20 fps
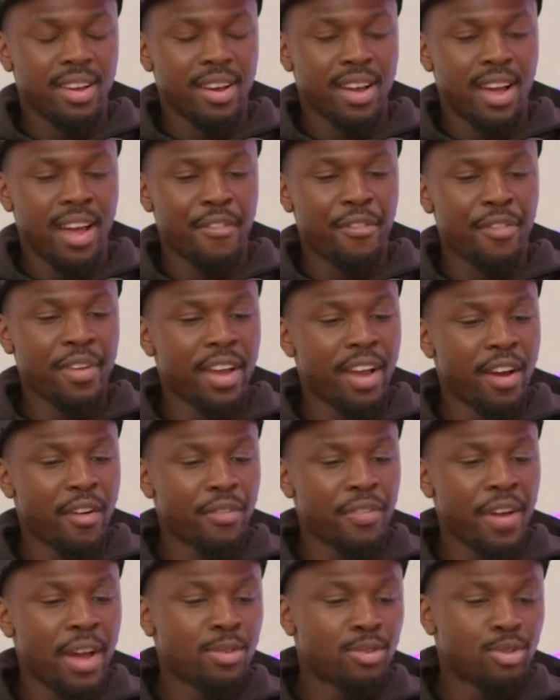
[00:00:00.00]
I think I
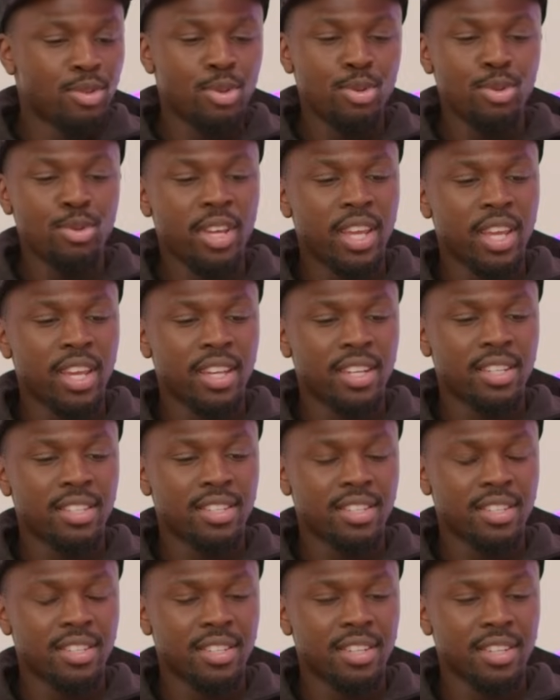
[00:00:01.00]
found 2
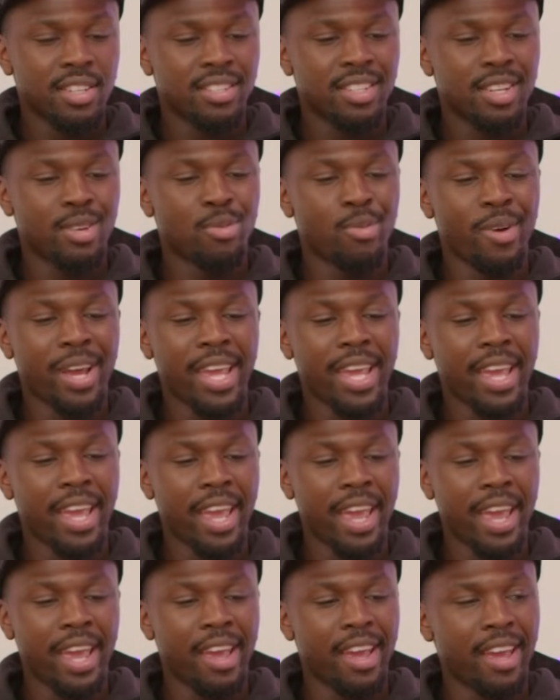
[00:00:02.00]
kids, said wait
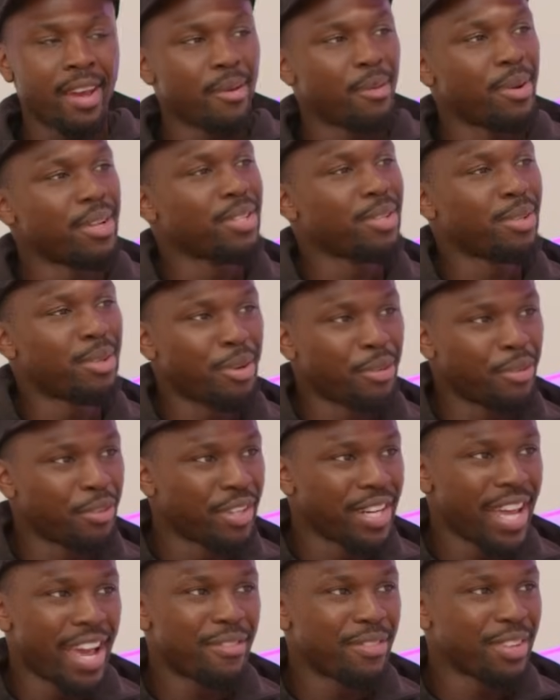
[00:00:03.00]
here, went to look for
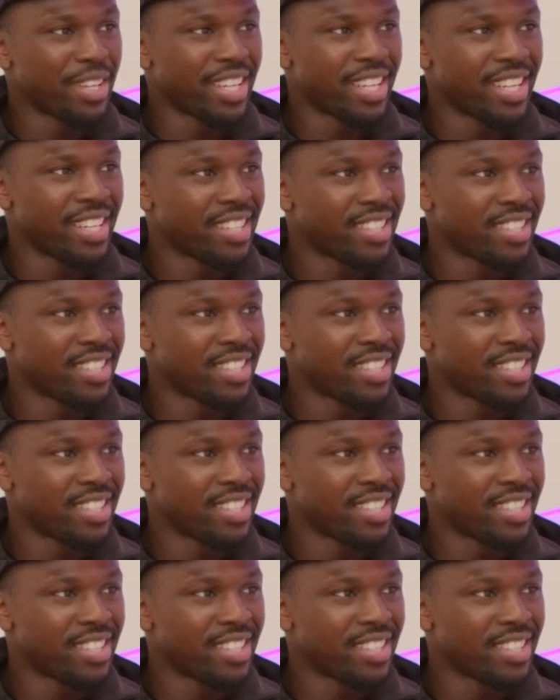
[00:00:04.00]
the other kids.